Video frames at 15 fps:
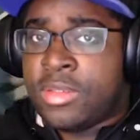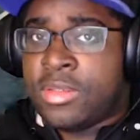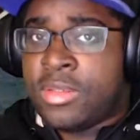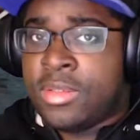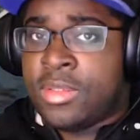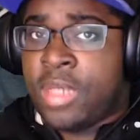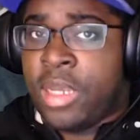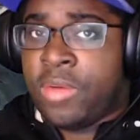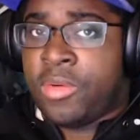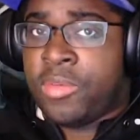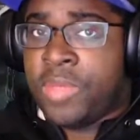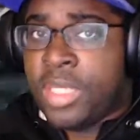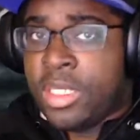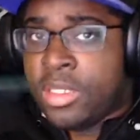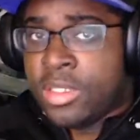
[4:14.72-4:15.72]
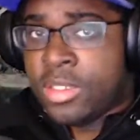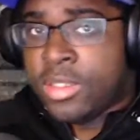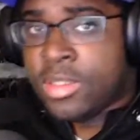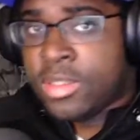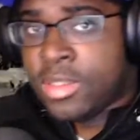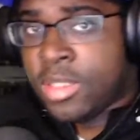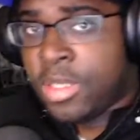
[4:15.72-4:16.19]
I repeat,
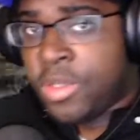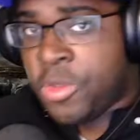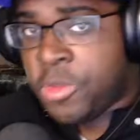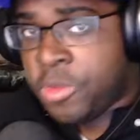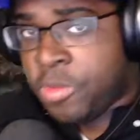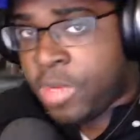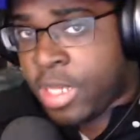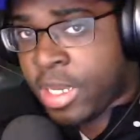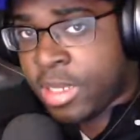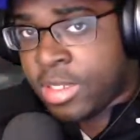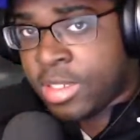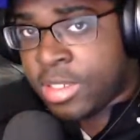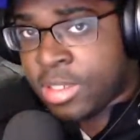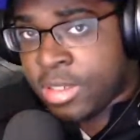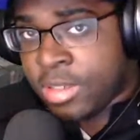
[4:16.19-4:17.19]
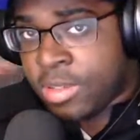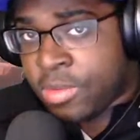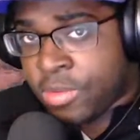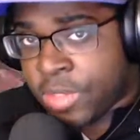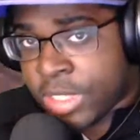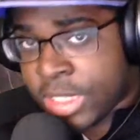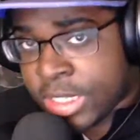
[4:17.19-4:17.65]
you do not
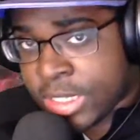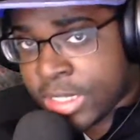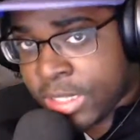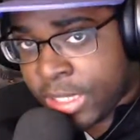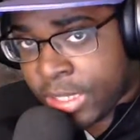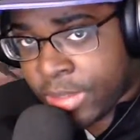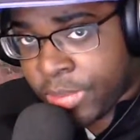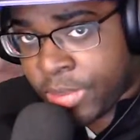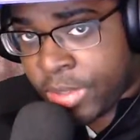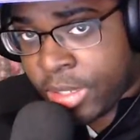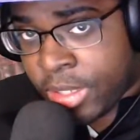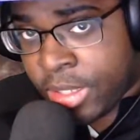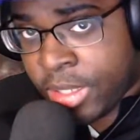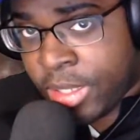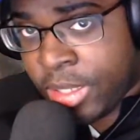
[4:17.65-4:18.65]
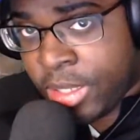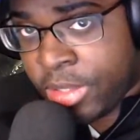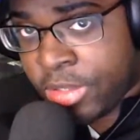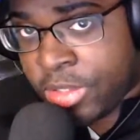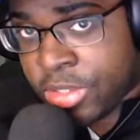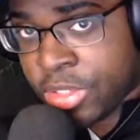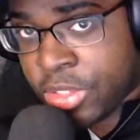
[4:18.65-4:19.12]
want to skip
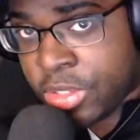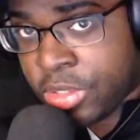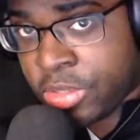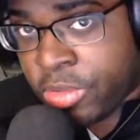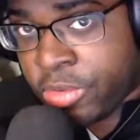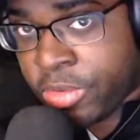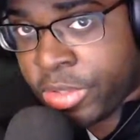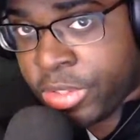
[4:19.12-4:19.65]
the tutorial